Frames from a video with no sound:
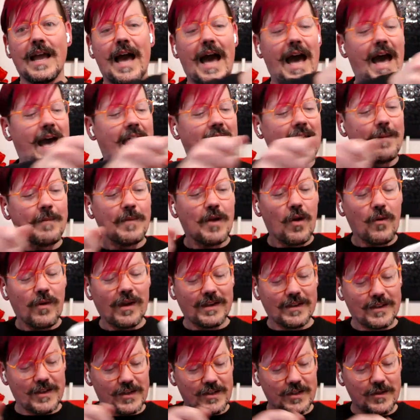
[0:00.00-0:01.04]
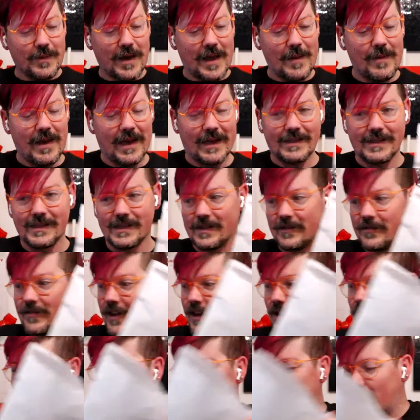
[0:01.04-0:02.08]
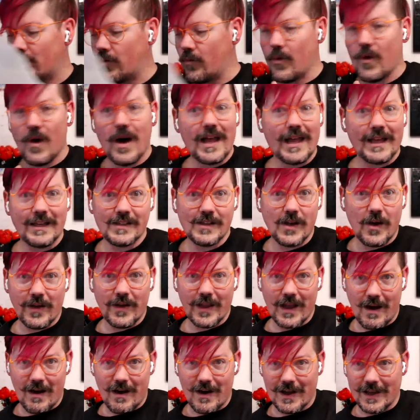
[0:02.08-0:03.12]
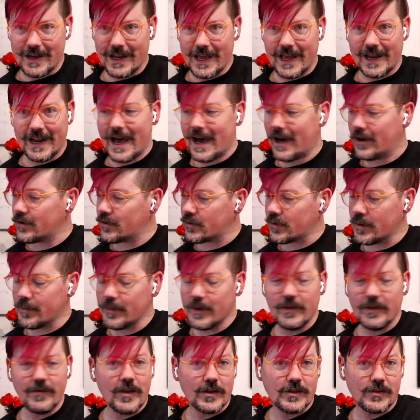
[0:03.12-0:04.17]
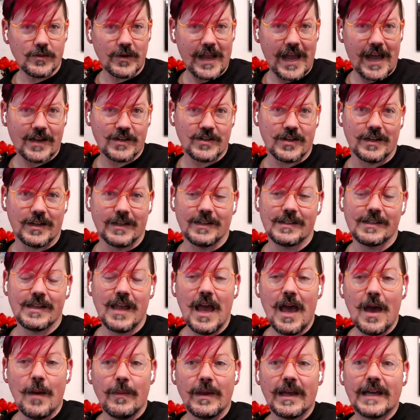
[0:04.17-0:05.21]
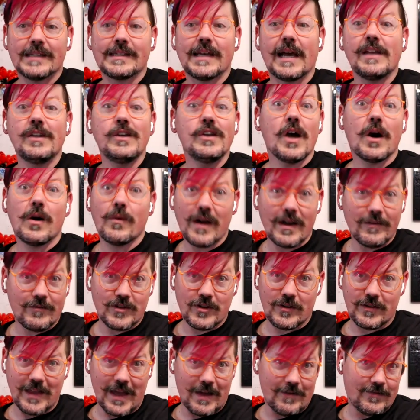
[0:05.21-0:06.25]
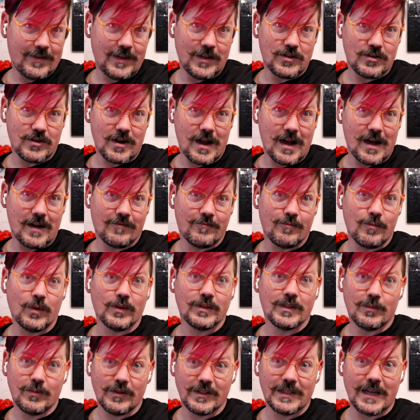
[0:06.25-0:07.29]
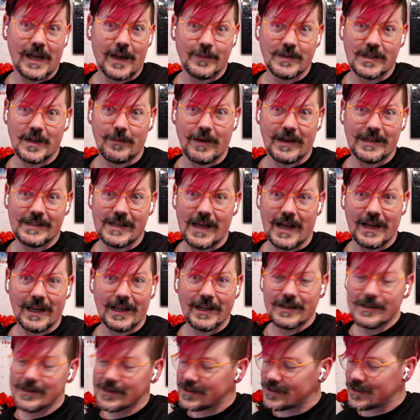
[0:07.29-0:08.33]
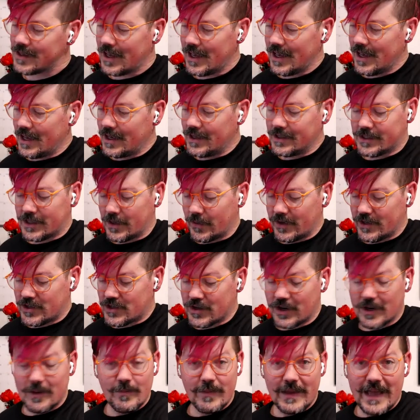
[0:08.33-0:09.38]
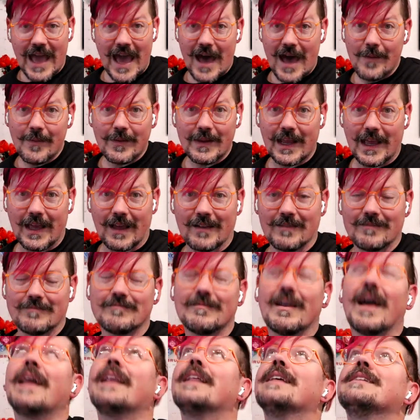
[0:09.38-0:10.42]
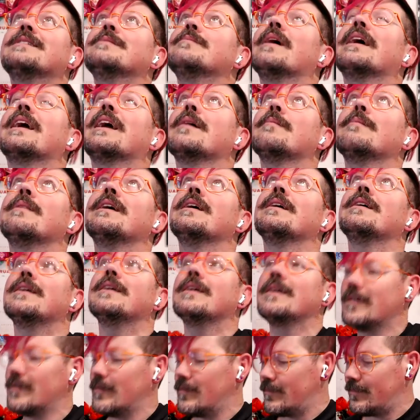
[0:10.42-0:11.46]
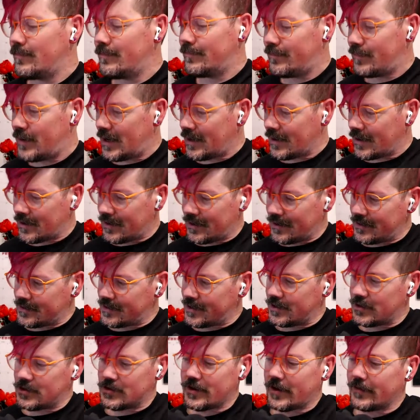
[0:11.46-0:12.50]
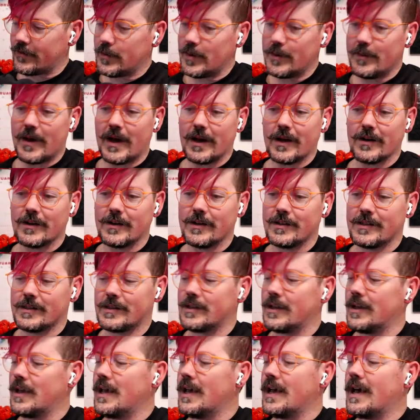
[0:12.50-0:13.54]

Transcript: I am going to do my best to figure out what is going on and how to remove those reactions, because I know I've turned that feature off multiple times in my settings, so it shouldn't be happening. And it's making me bonkers. It's driving me bonkers.